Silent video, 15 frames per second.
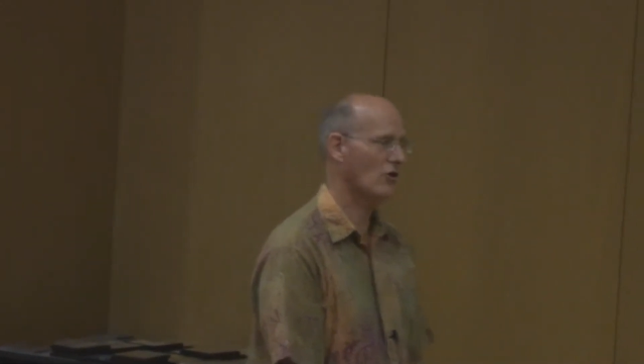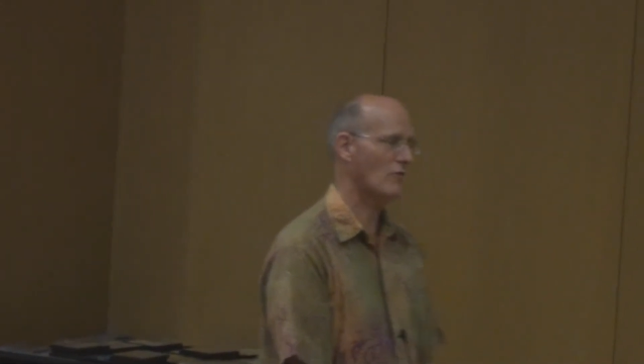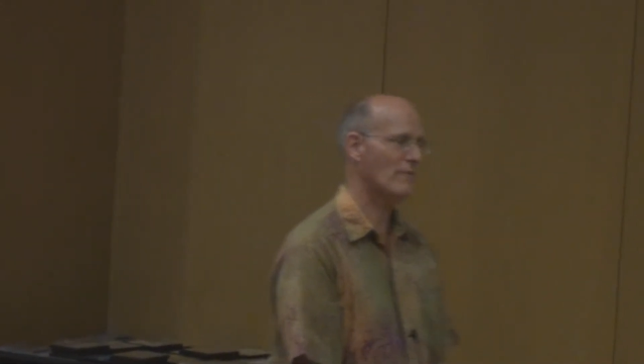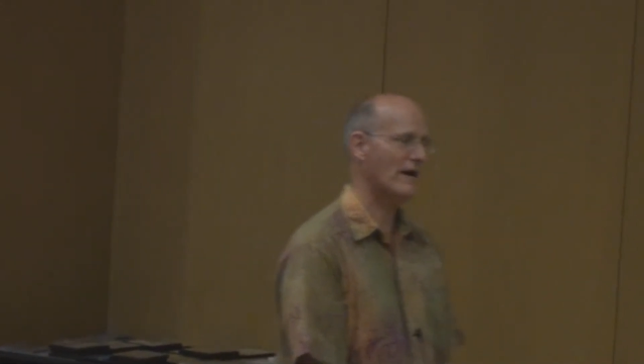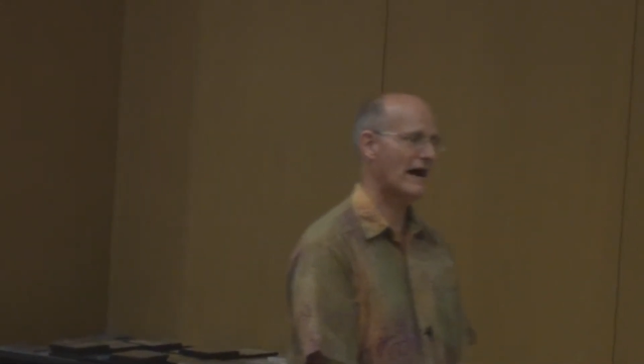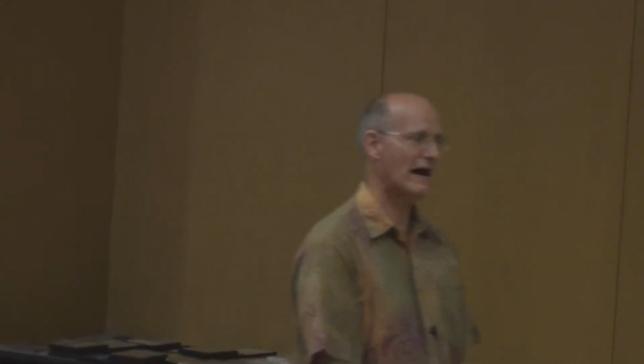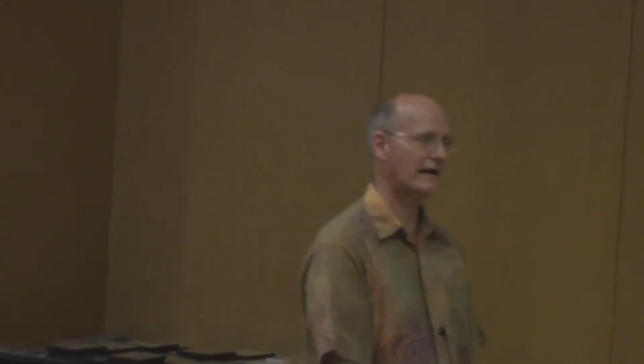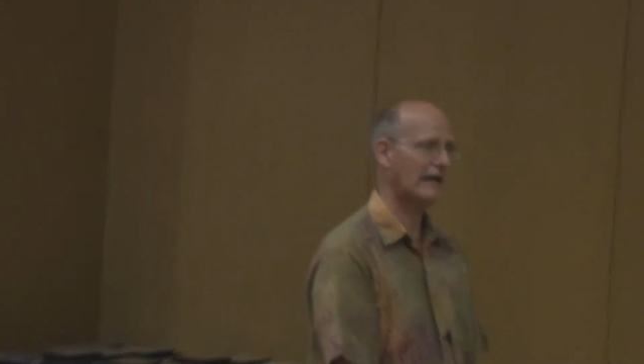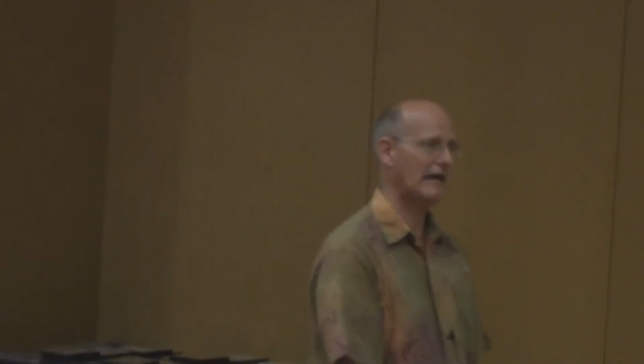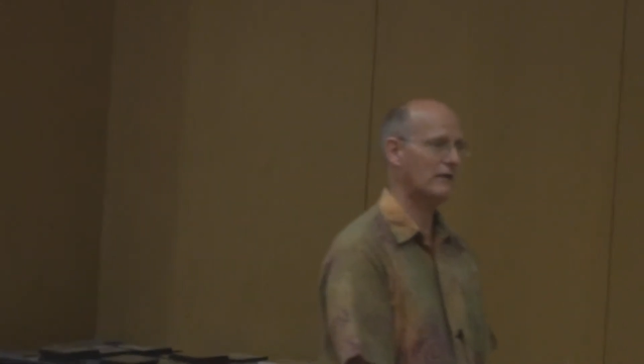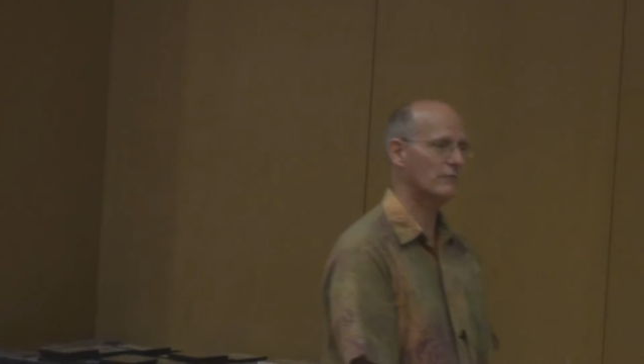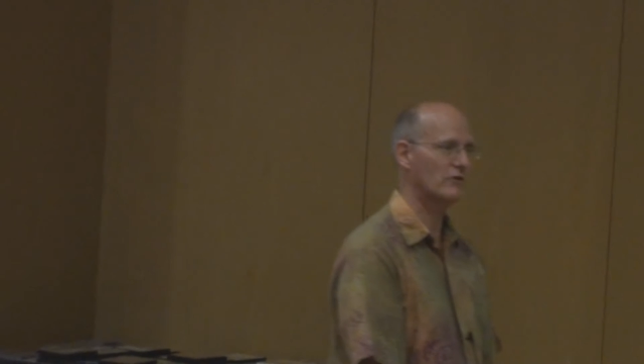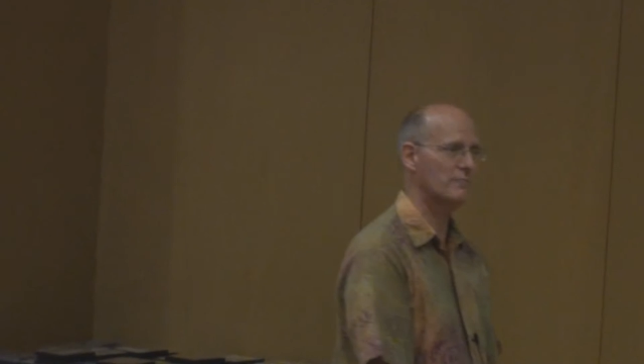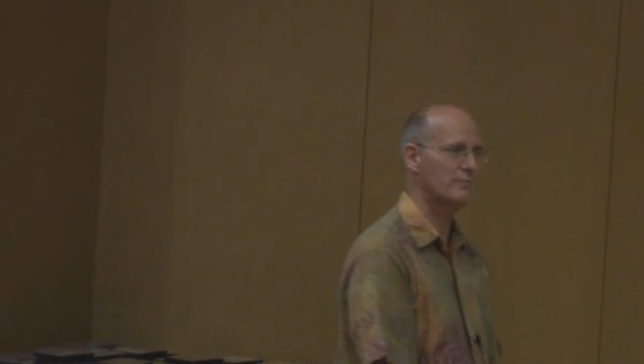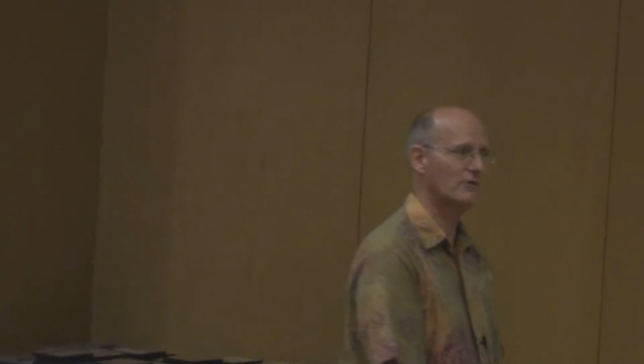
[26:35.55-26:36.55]
to go back
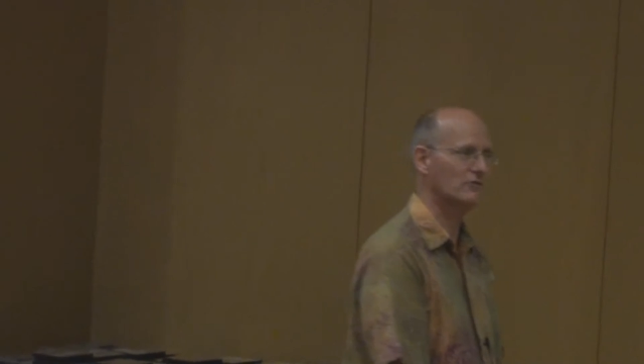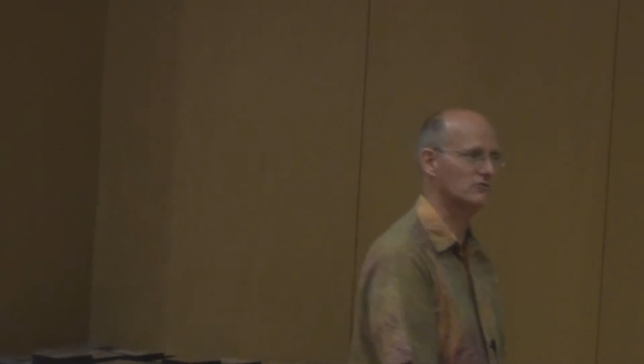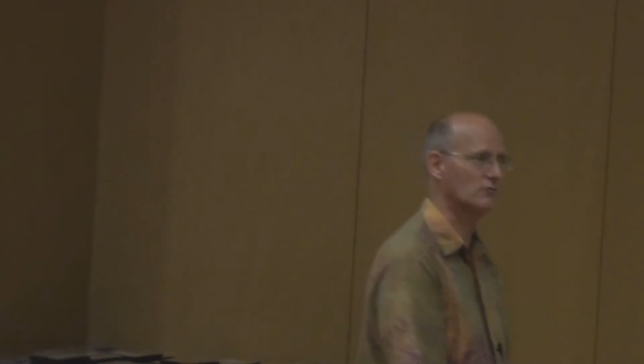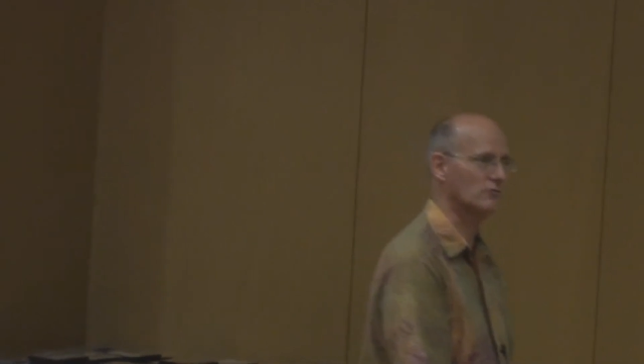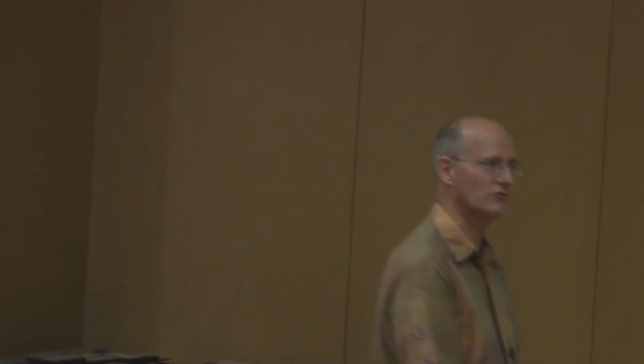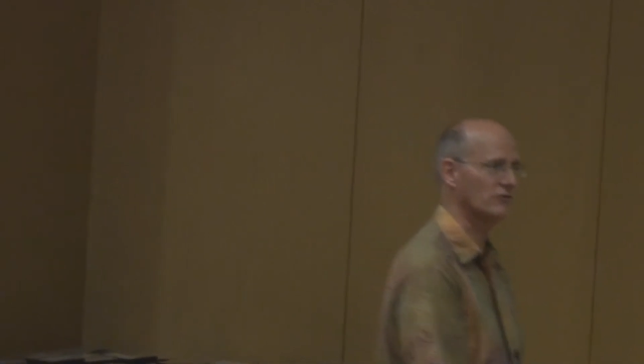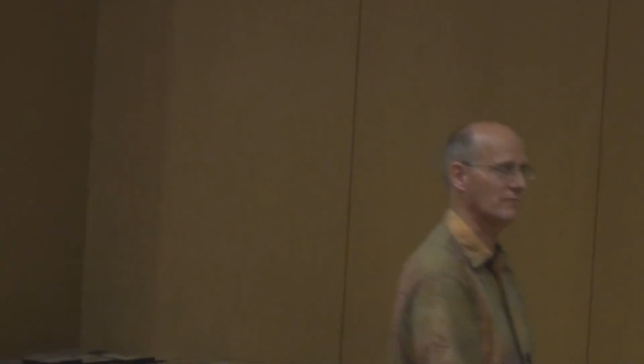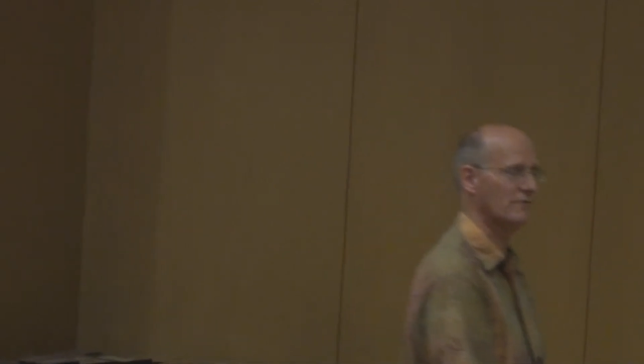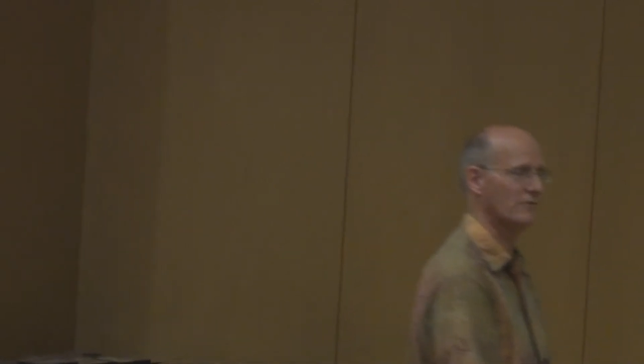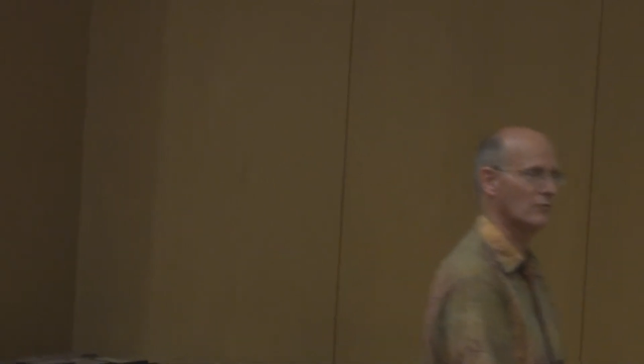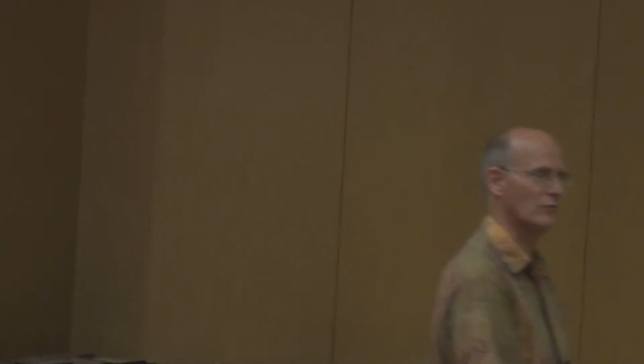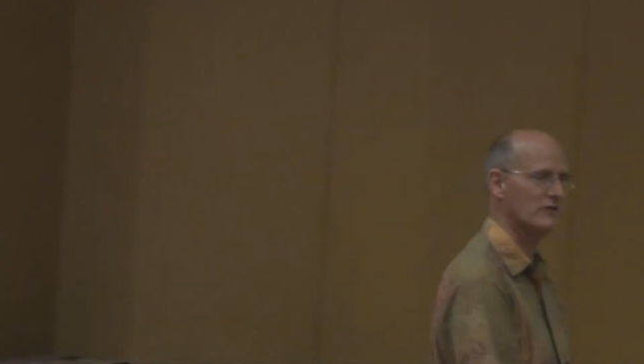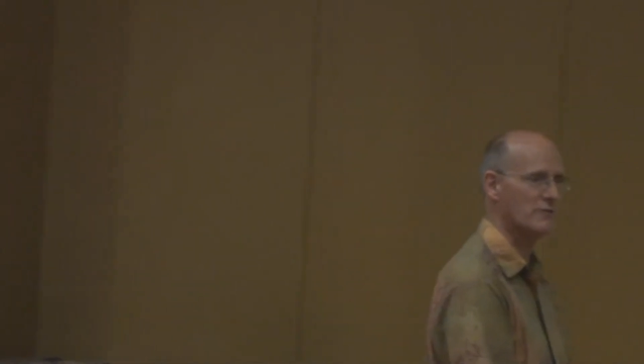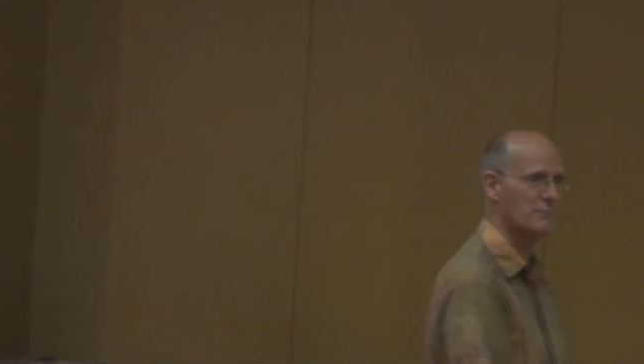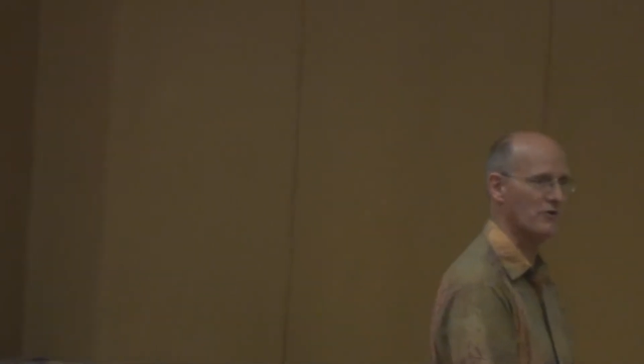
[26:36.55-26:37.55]
and rebuild Jerusalem. If
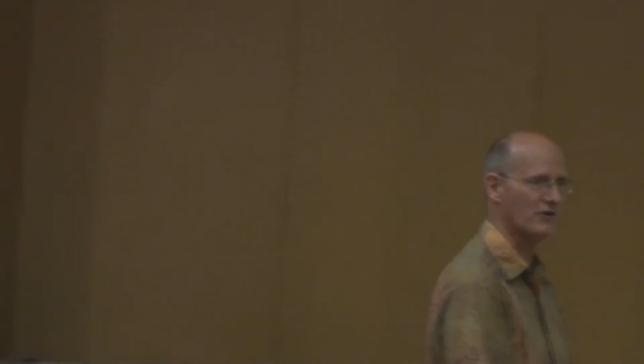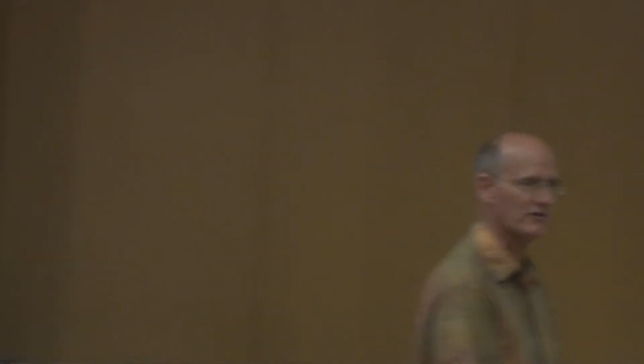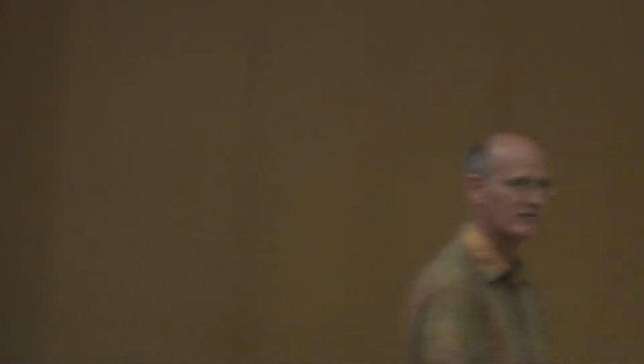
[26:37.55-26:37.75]
you read the